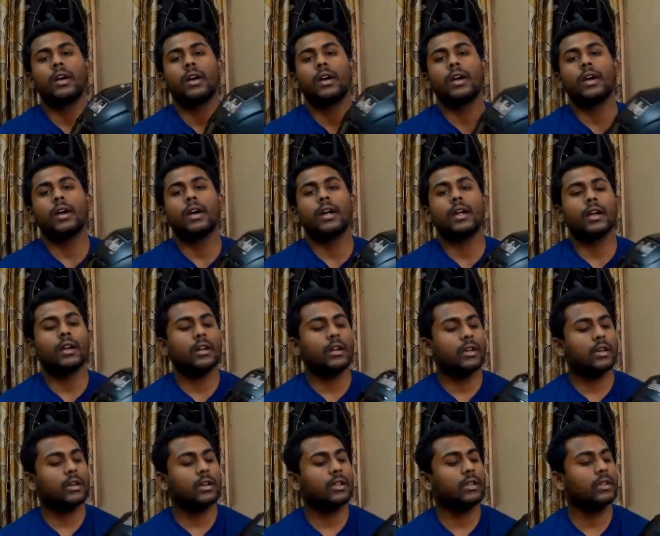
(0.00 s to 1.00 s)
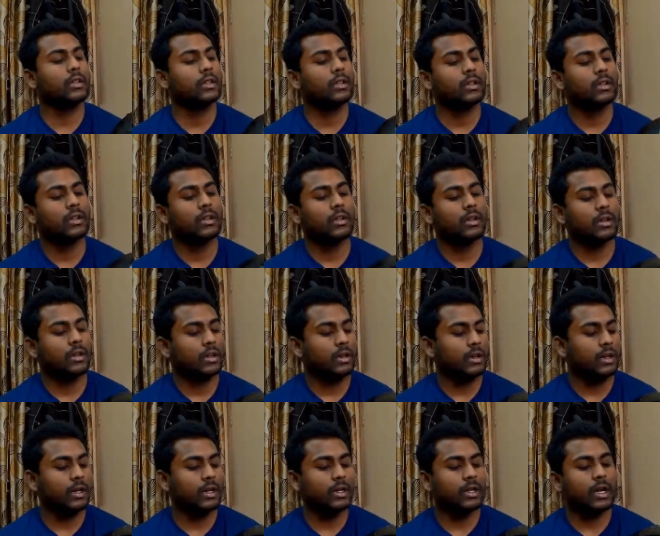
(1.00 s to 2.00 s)
and
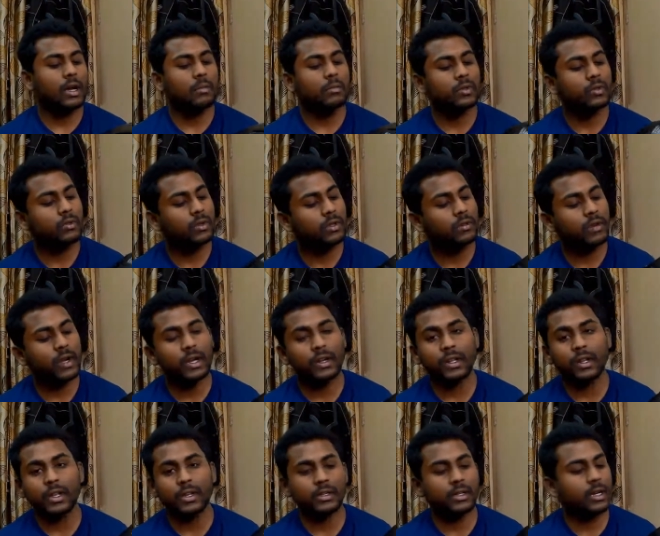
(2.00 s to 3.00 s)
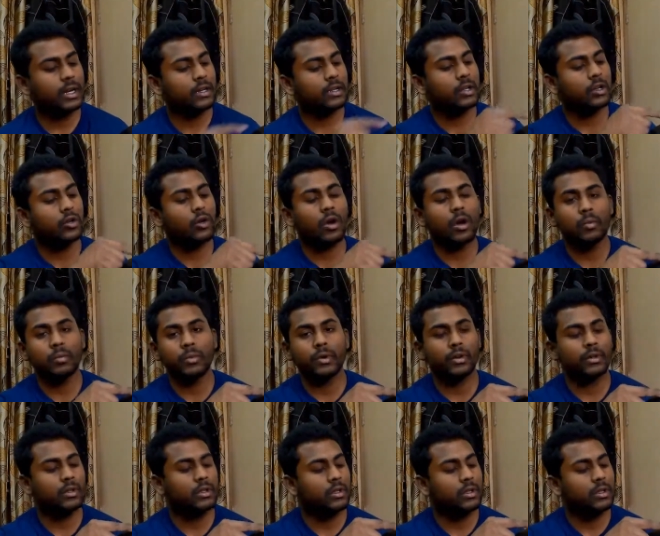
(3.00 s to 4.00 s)
it comes with ventilation at the top
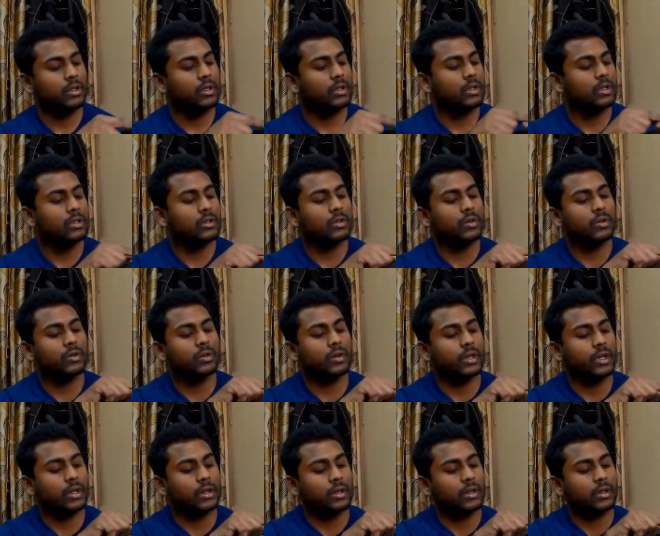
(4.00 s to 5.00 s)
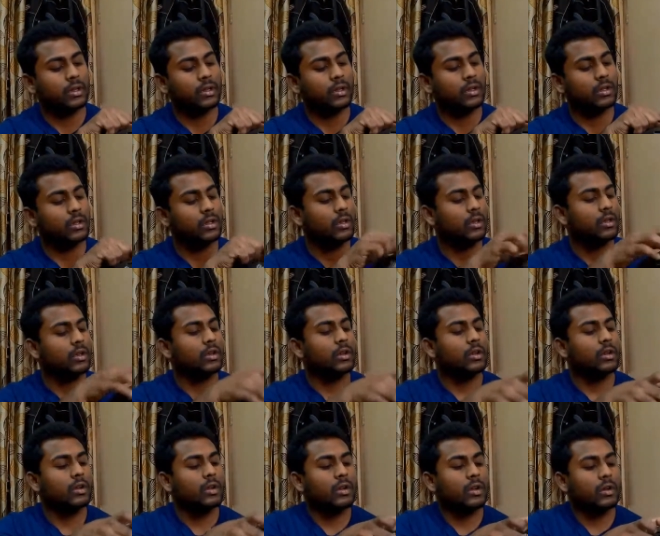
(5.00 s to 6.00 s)
so you can
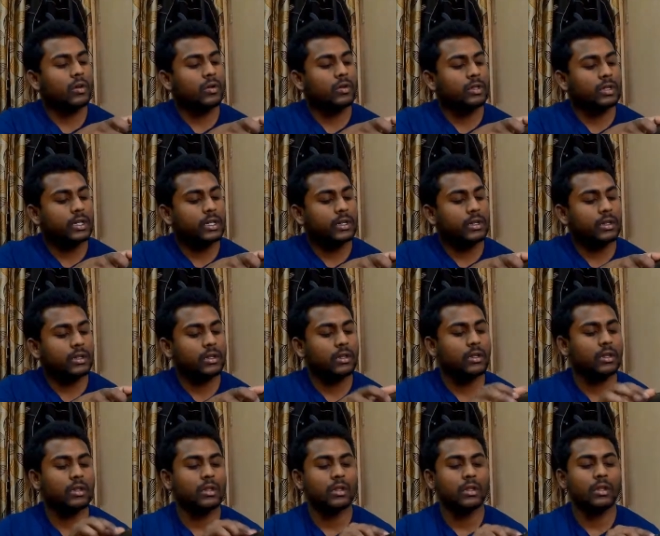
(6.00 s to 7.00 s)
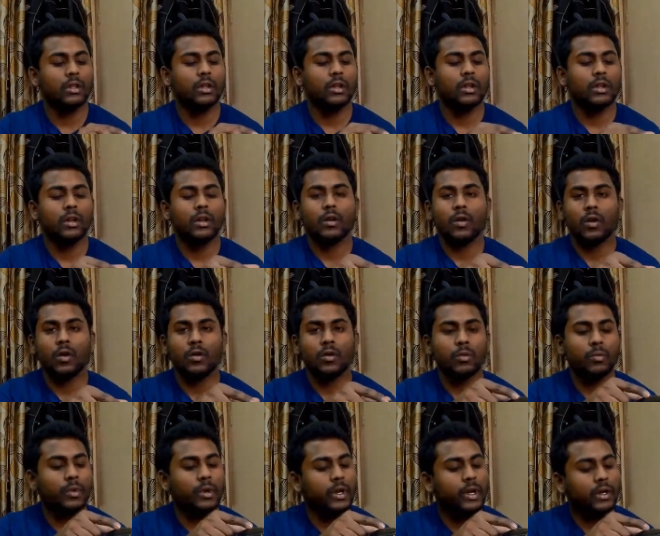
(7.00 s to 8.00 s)
close it or
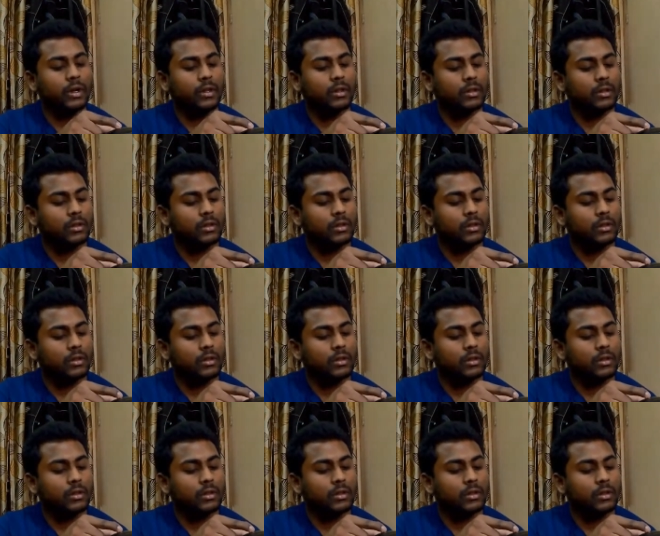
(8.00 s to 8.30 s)
open it